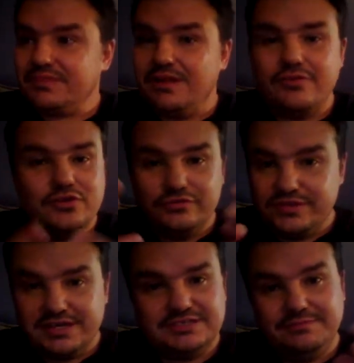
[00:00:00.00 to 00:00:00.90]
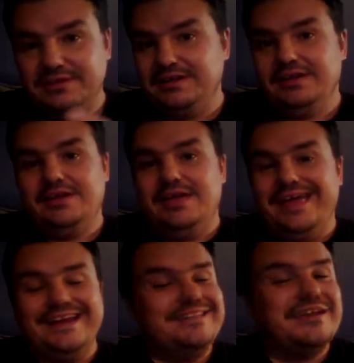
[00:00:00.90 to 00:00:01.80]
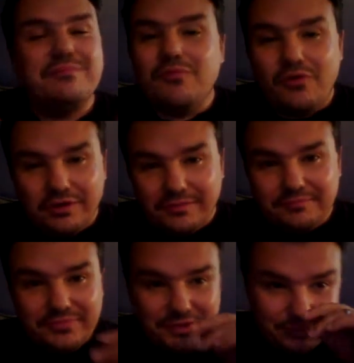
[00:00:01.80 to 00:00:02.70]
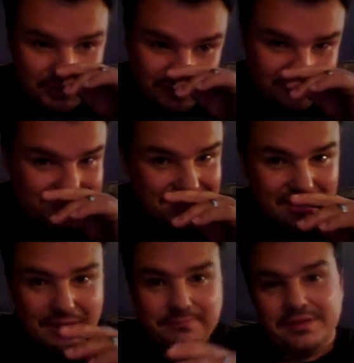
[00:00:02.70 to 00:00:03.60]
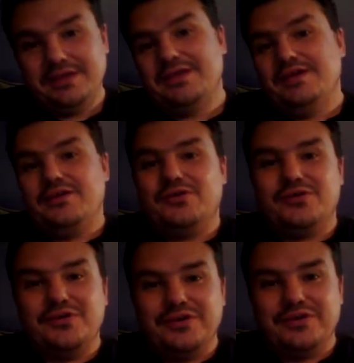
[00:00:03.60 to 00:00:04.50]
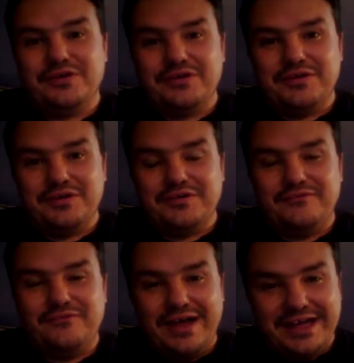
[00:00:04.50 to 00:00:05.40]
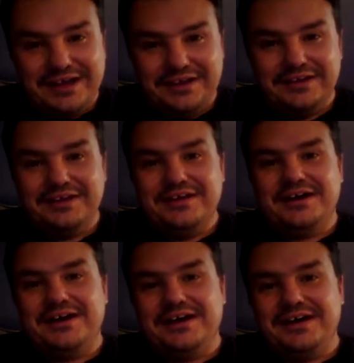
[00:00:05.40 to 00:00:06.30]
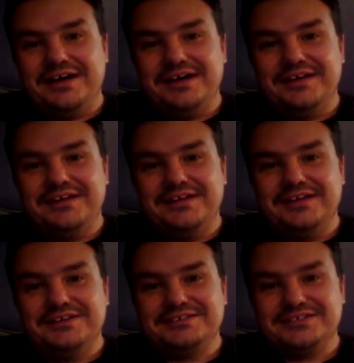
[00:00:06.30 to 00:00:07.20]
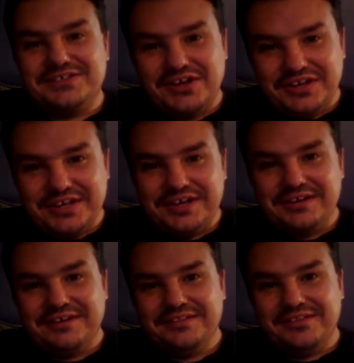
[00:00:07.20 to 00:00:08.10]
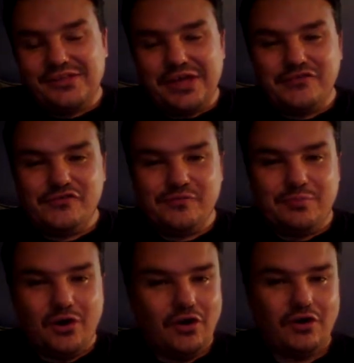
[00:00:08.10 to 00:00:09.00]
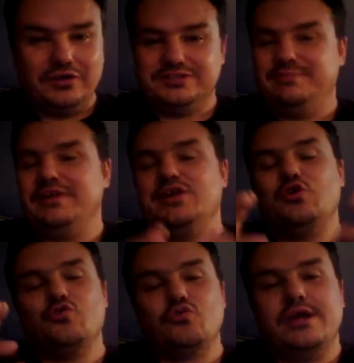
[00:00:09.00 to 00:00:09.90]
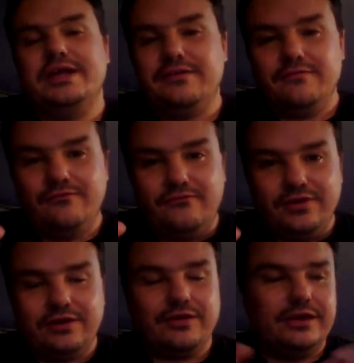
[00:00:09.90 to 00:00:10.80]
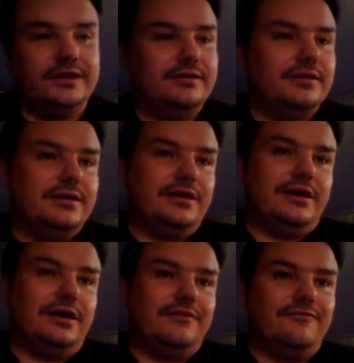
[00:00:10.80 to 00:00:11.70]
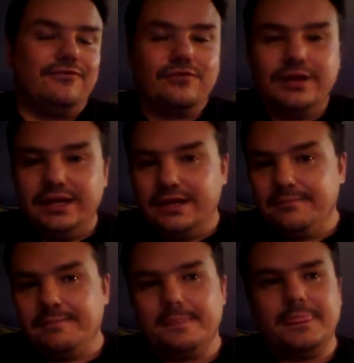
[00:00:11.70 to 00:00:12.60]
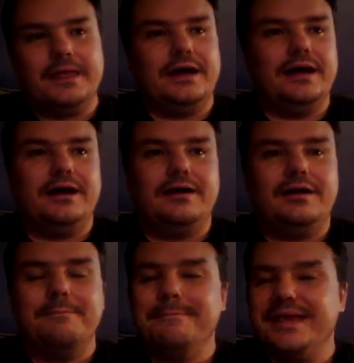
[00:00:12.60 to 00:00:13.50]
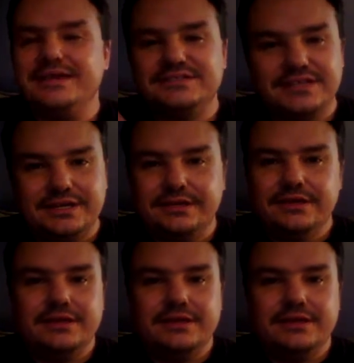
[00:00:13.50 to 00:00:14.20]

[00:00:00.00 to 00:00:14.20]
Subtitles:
of the New Testament, anything more than we can dig up or find in studying the life of Paul. It's been a great, very freeing, amazing